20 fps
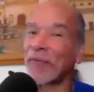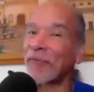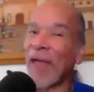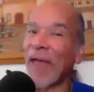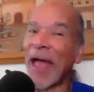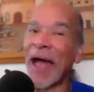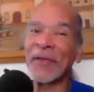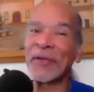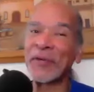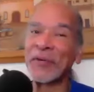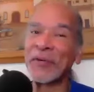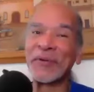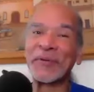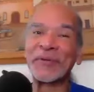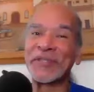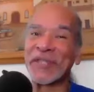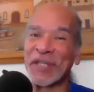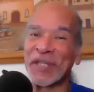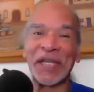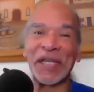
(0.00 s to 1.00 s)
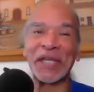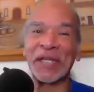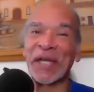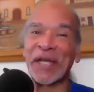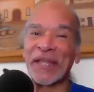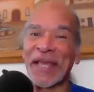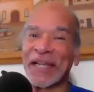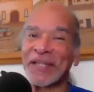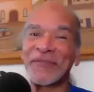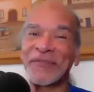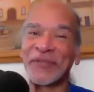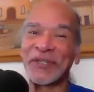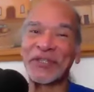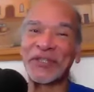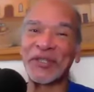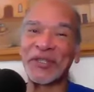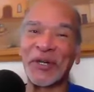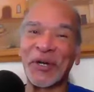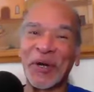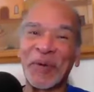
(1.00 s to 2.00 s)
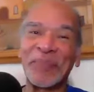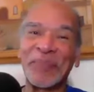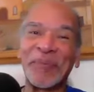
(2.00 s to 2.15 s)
a value tequila, that's for sure,